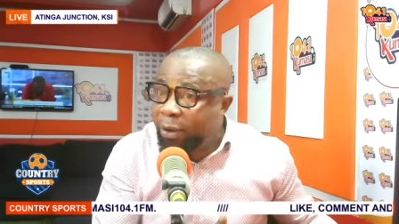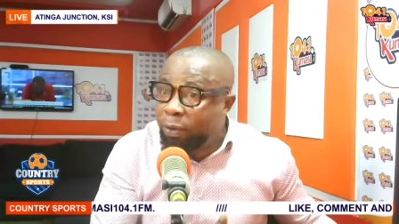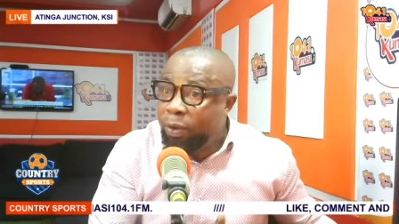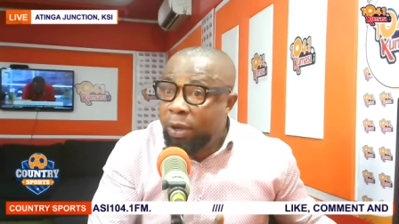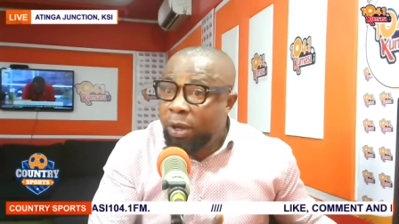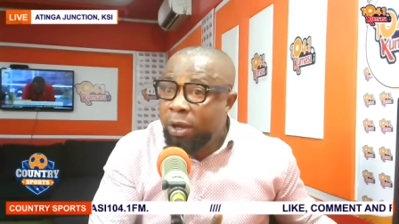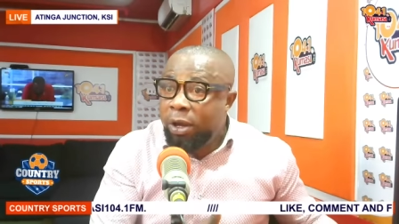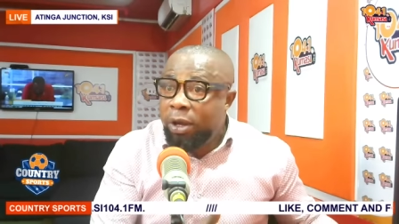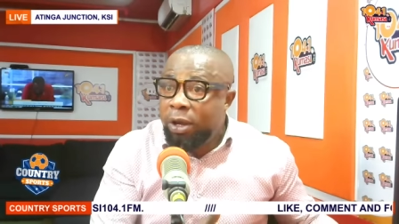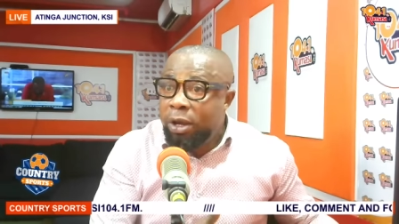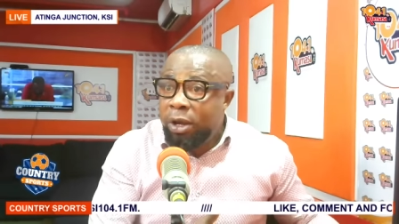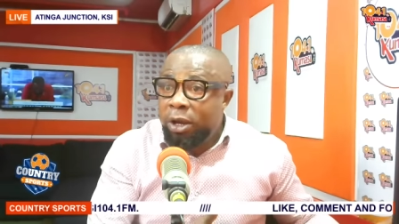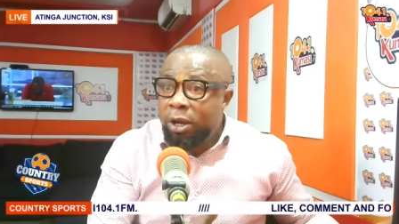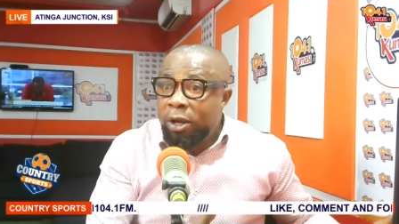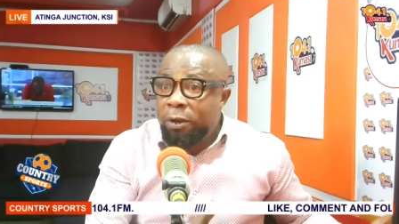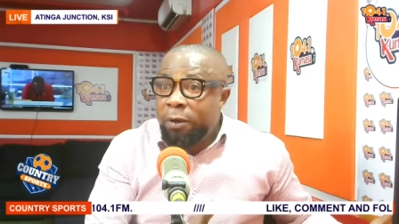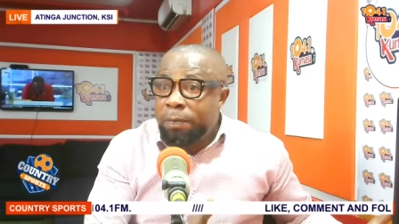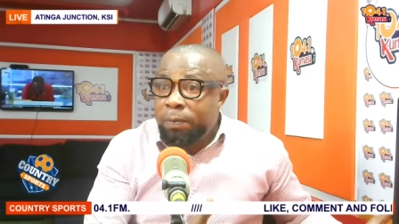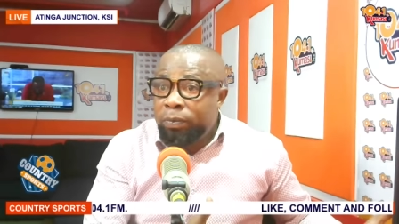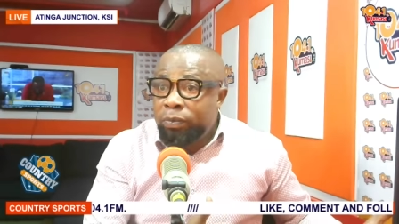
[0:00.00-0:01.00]
Yeah, yeah,
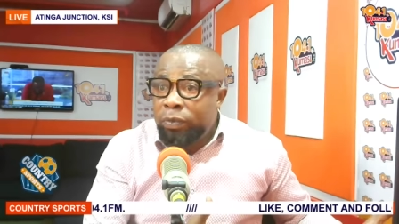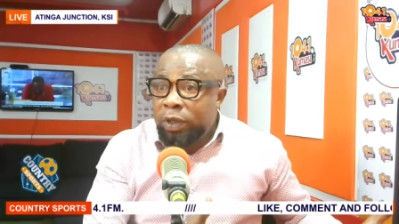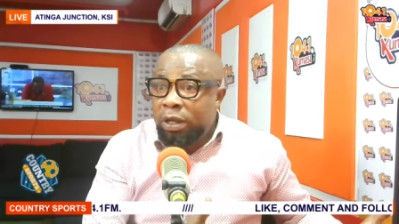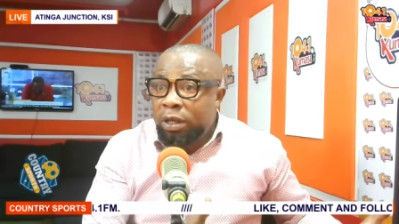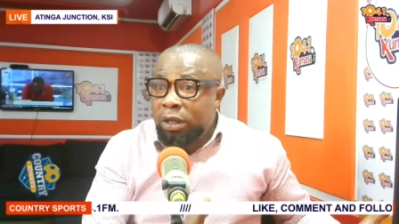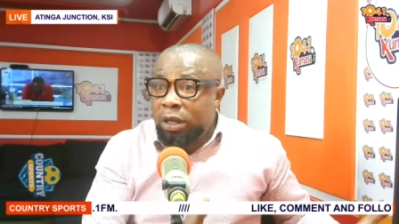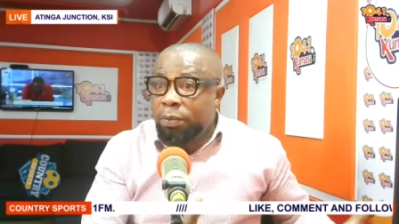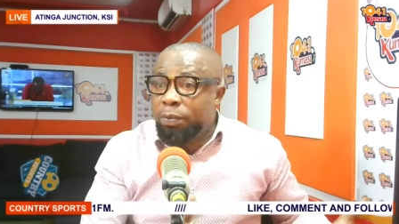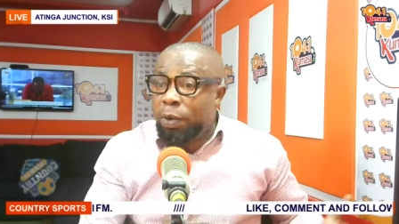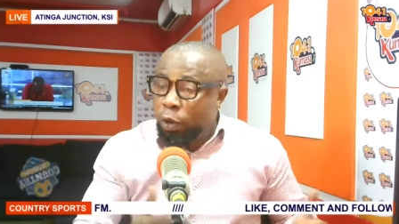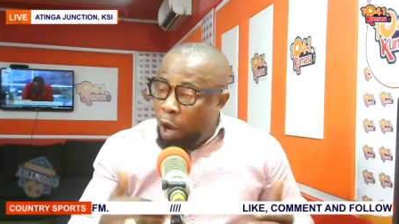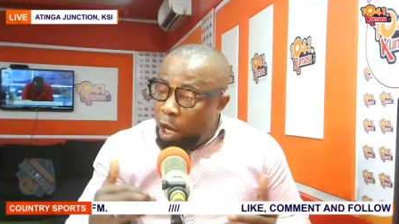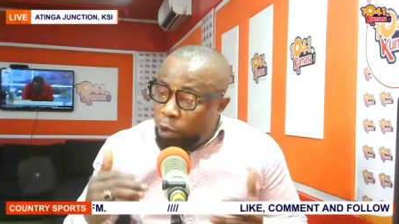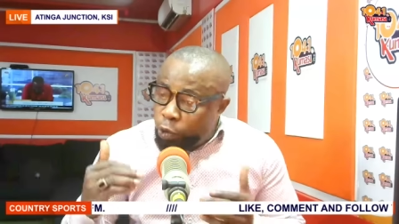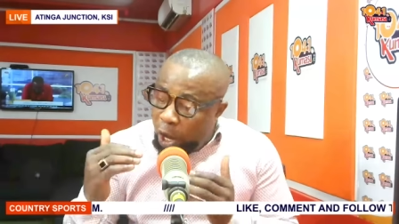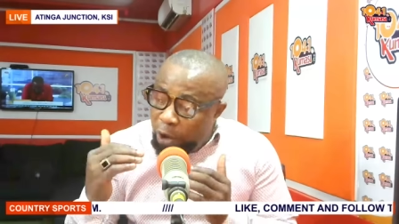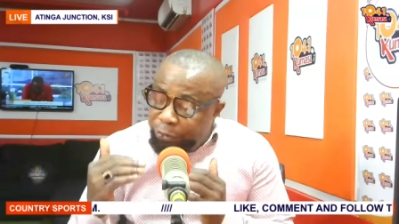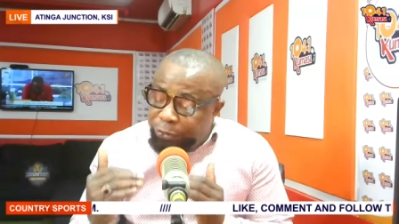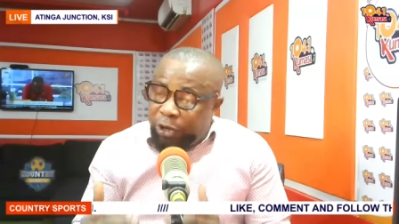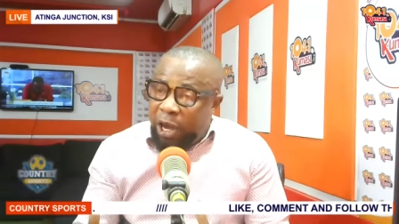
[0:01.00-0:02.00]
fifty-one bar. Because
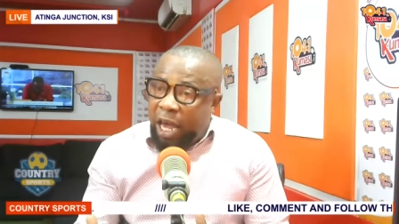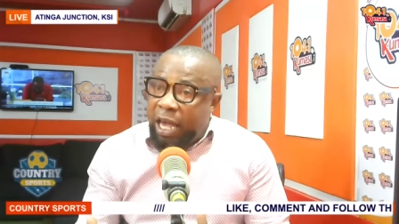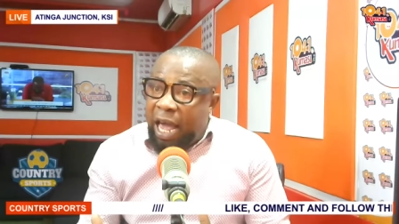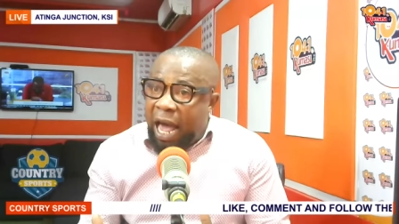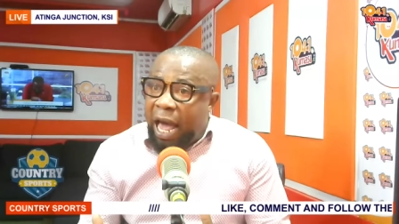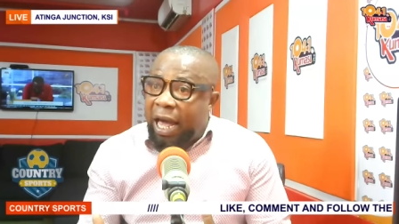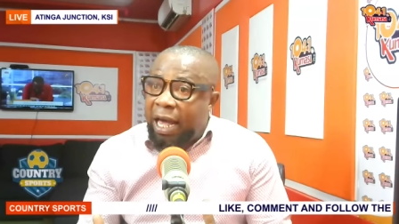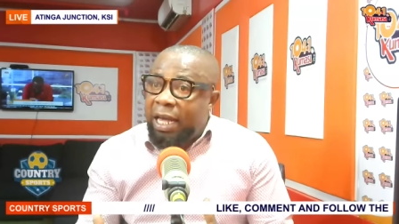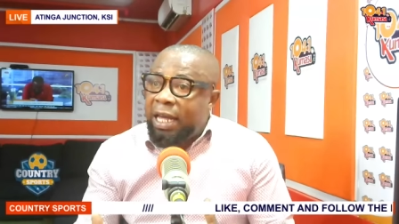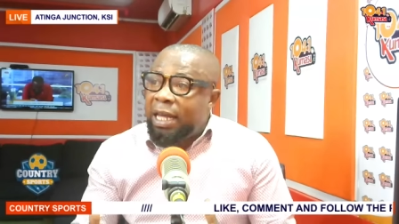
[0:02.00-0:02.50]
also yeah.